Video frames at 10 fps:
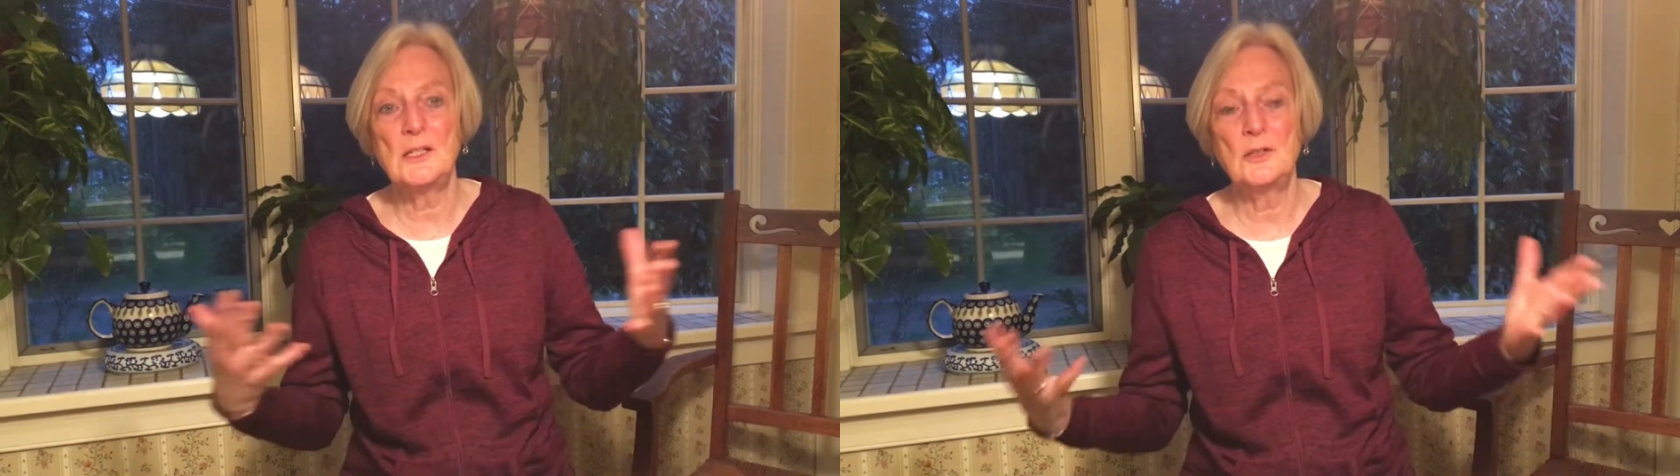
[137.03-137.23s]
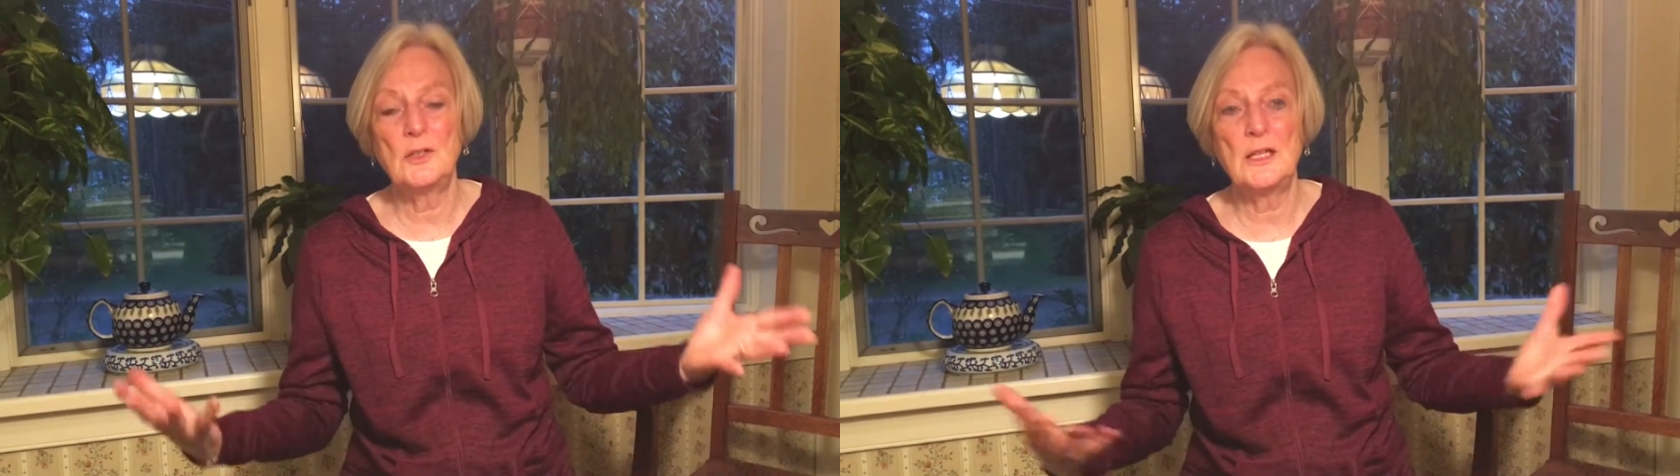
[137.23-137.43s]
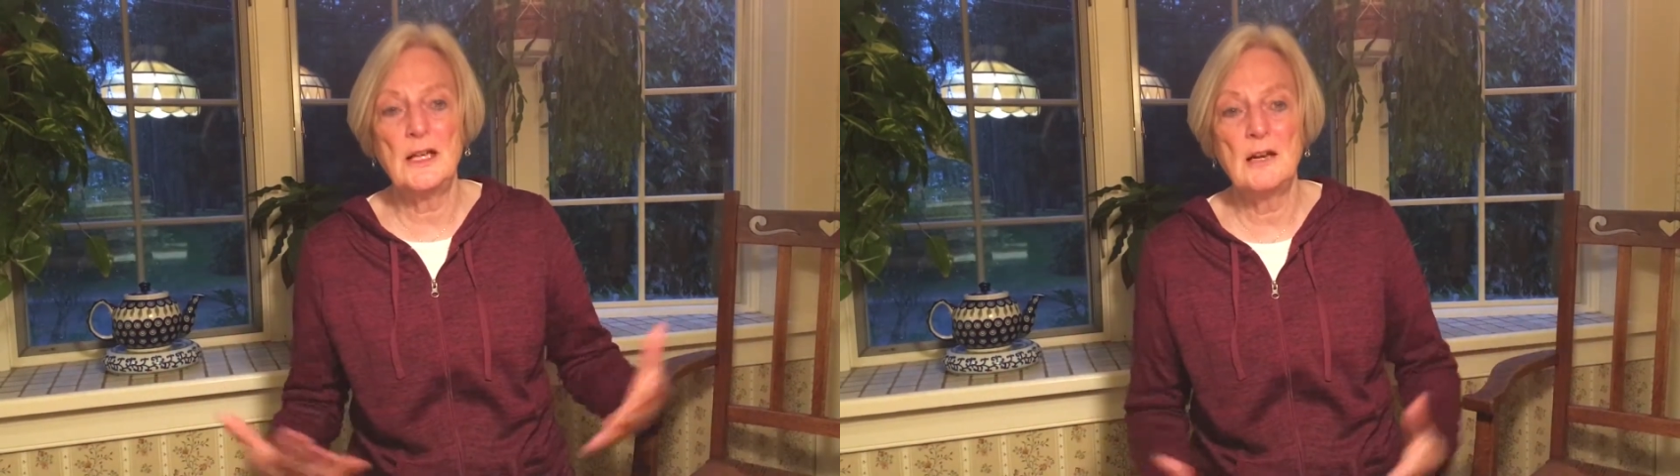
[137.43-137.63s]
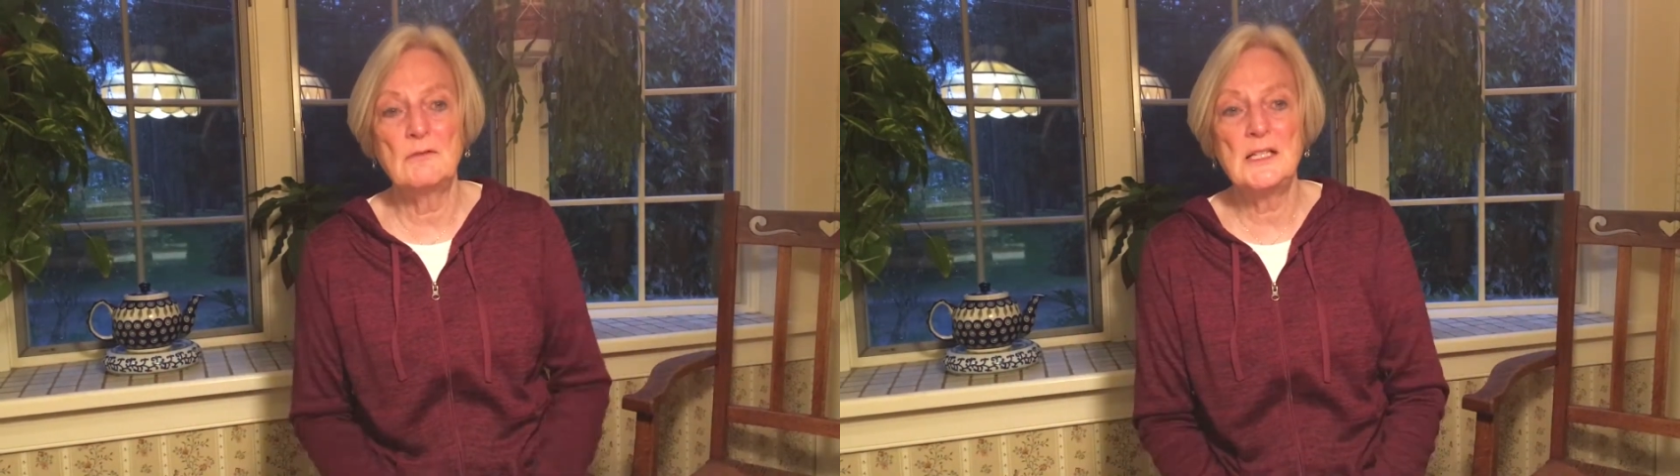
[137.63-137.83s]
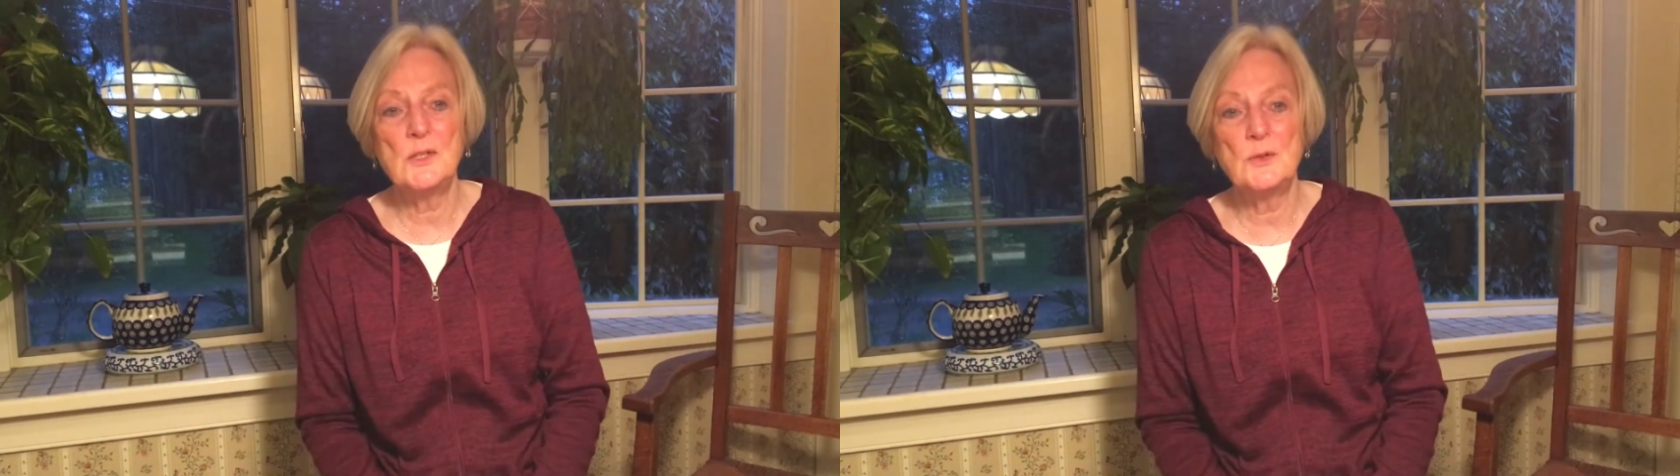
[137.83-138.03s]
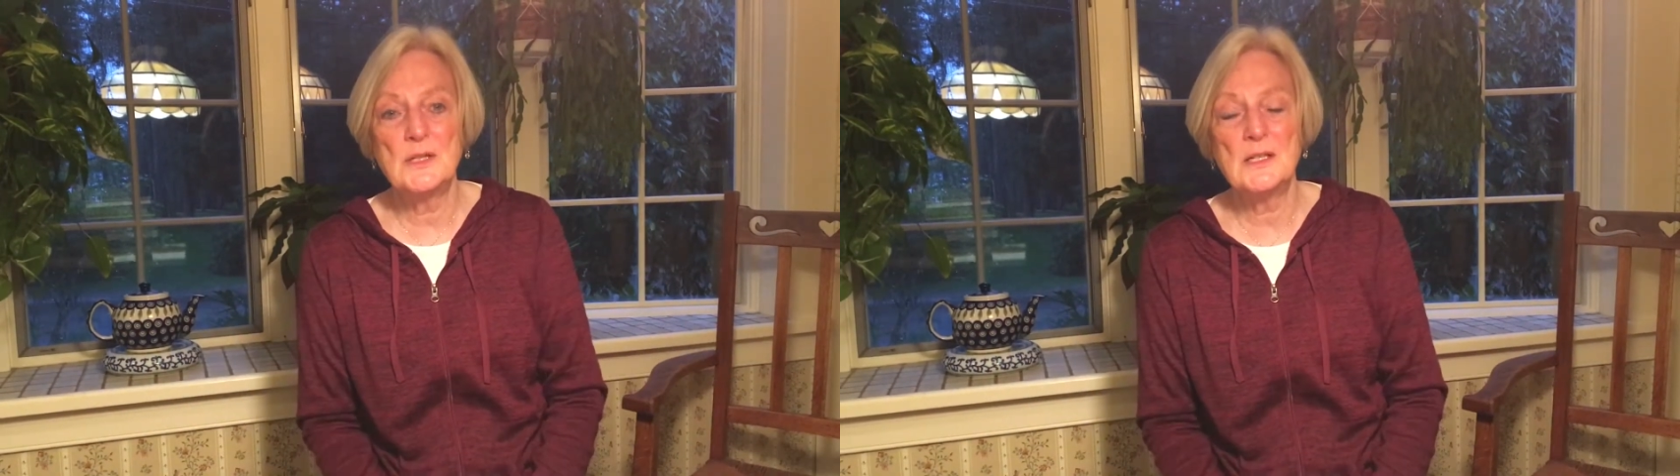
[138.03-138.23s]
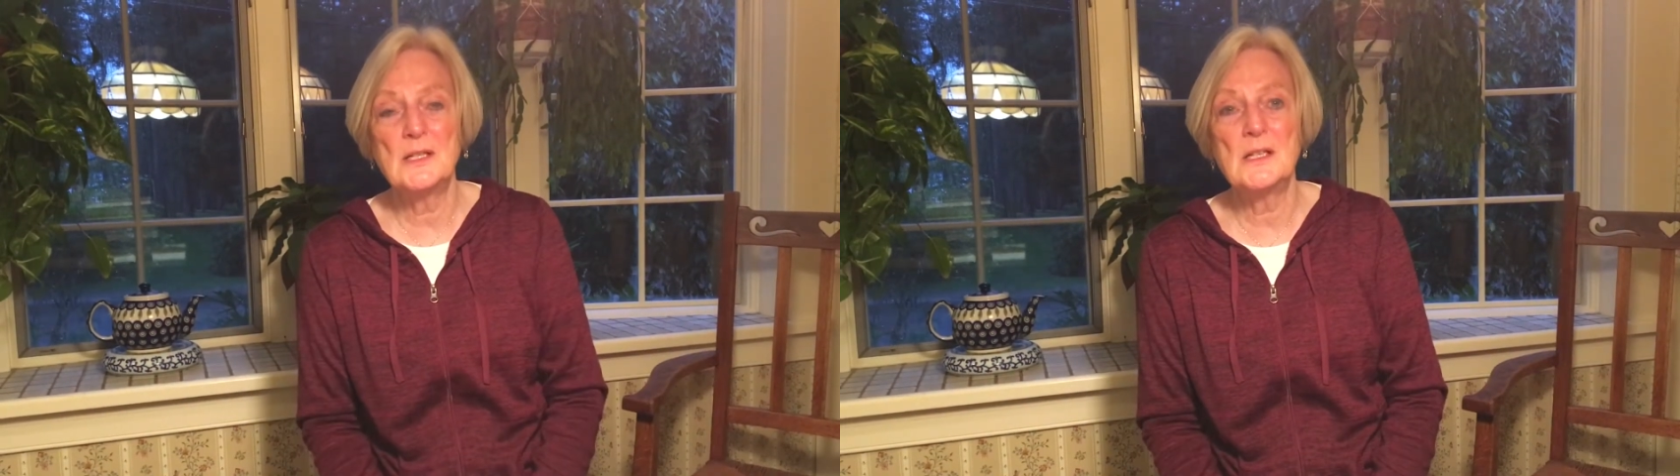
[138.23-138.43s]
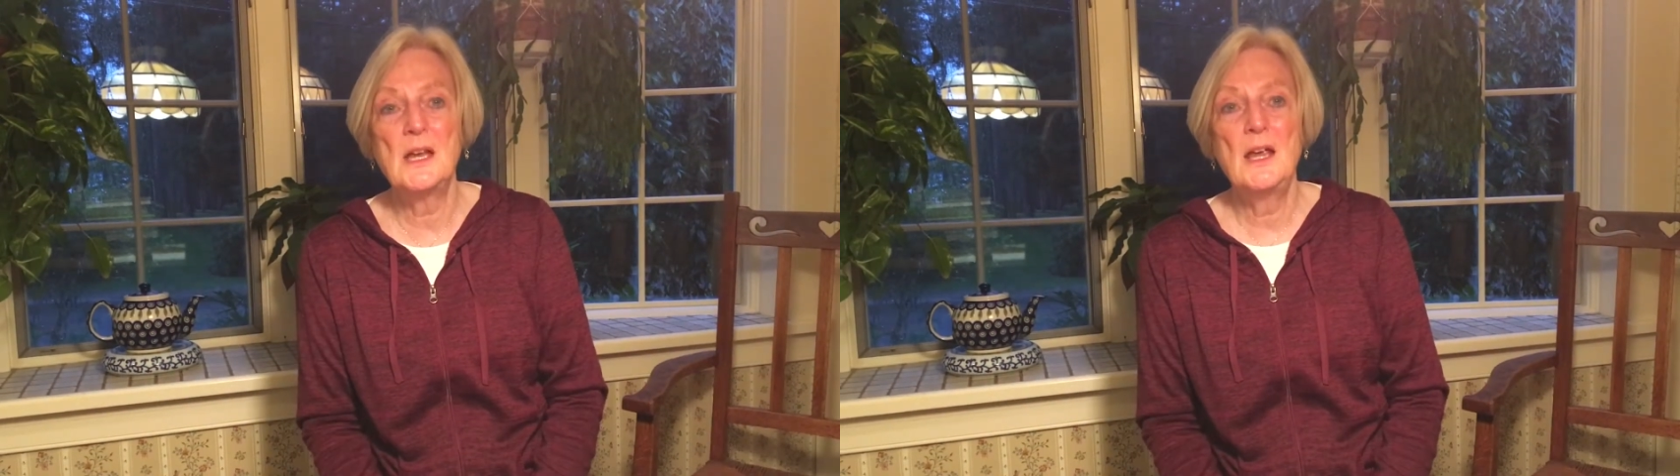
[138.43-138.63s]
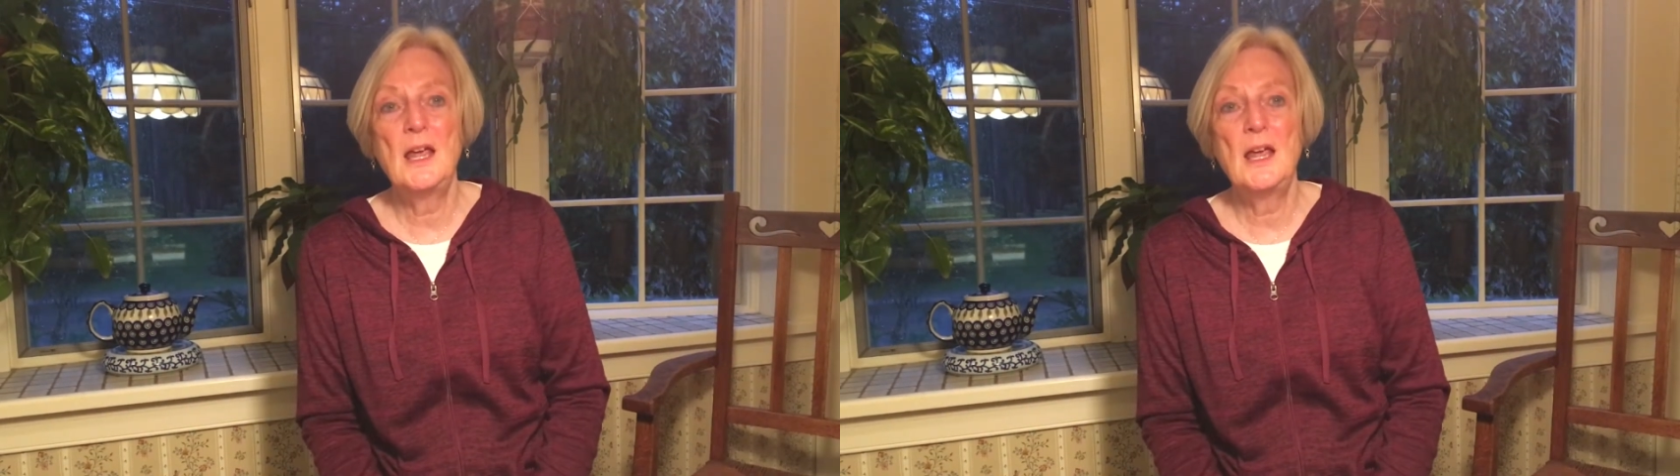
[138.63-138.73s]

to look at our resources,